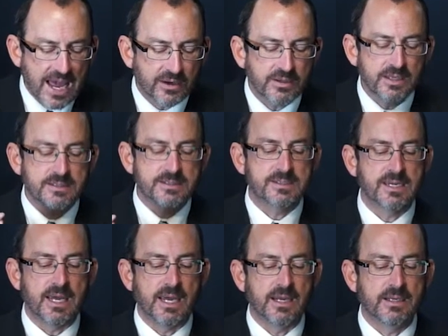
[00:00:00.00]
out and
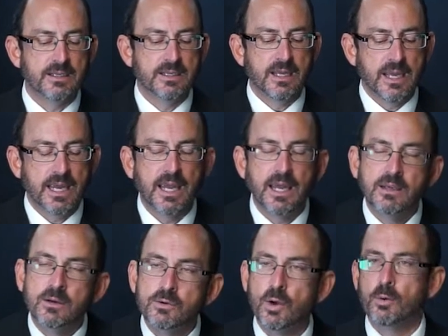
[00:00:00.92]
say,
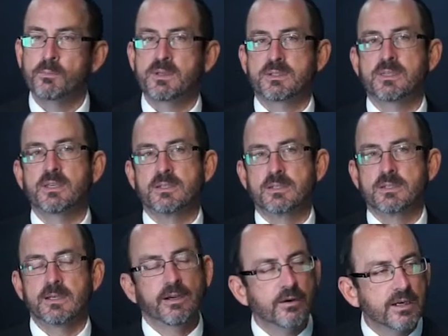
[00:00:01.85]
and don't miss
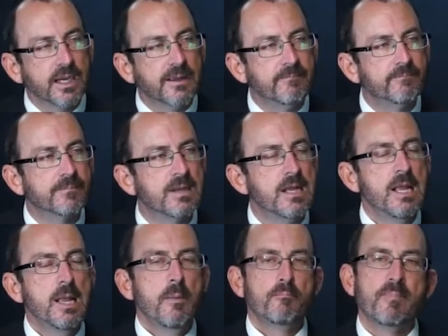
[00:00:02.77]
this. Here again,
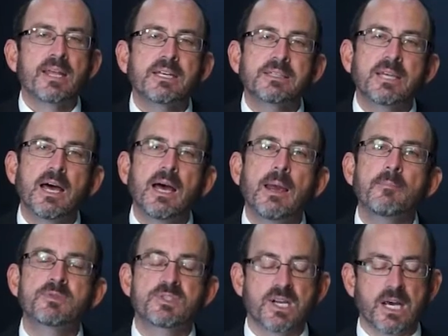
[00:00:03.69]
many
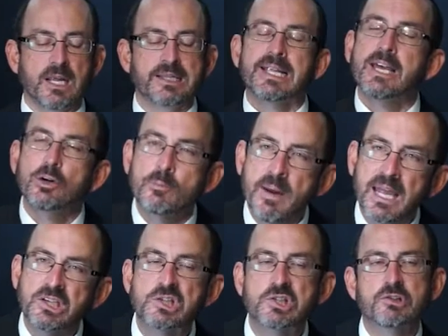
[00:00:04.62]
times uh, later
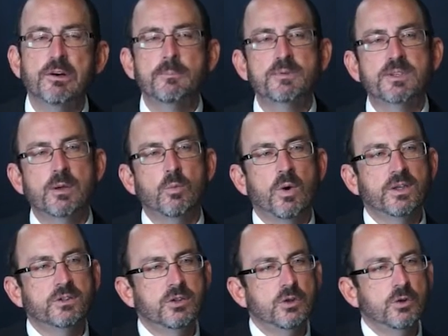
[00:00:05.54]
manuscripts they
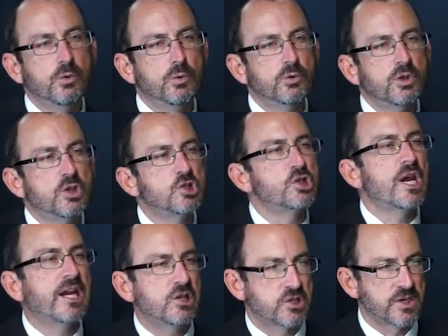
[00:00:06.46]
want to to
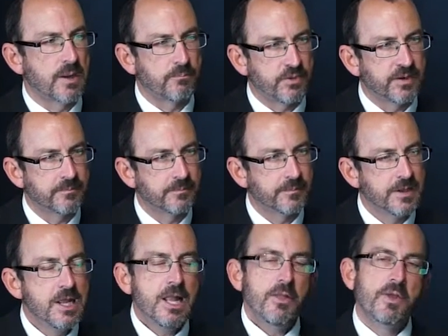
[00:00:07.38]
change something.
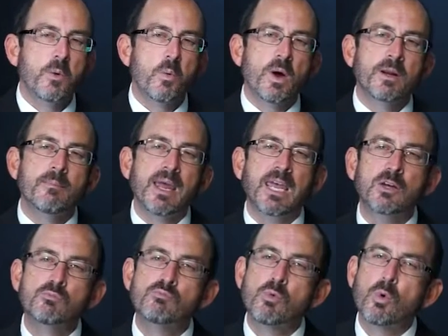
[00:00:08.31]
They want to make
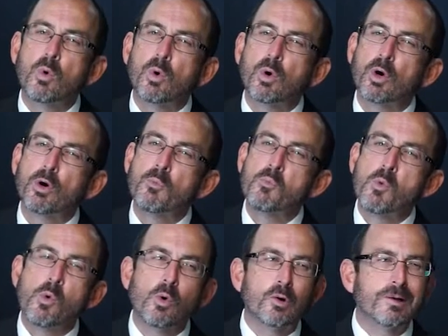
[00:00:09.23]
it more
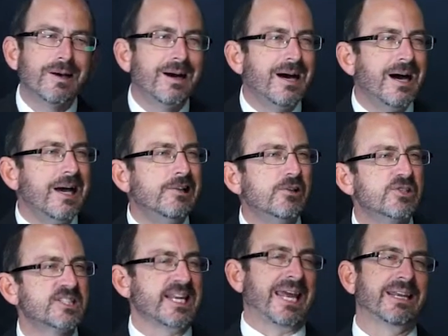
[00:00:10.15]
more uh,
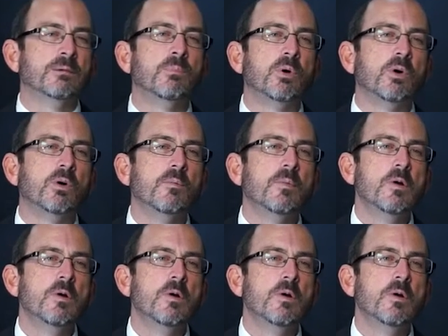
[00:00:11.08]
understandable